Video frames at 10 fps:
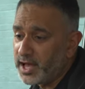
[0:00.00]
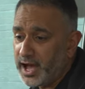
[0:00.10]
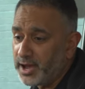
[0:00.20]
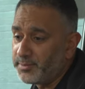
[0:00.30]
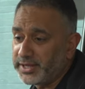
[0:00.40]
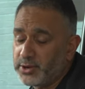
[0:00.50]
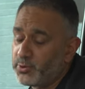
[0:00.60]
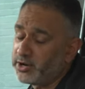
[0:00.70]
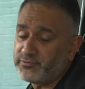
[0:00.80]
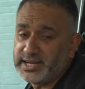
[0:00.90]
um, and they
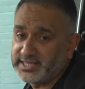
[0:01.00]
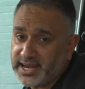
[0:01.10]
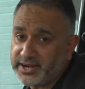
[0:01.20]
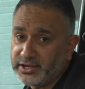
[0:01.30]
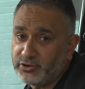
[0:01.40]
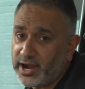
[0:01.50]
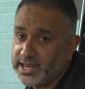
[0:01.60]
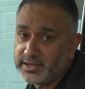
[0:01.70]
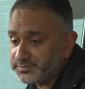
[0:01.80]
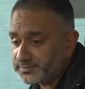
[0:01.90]
weren't really sounding
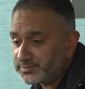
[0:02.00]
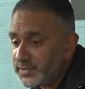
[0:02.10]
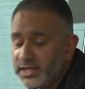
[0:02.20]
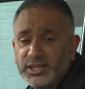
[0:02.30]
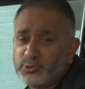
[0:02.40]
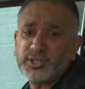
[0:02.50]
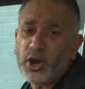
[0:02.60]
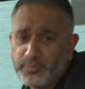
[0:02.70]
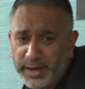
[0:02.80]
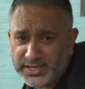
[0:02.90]
great there was
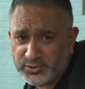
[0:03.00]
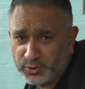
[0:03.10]
no bass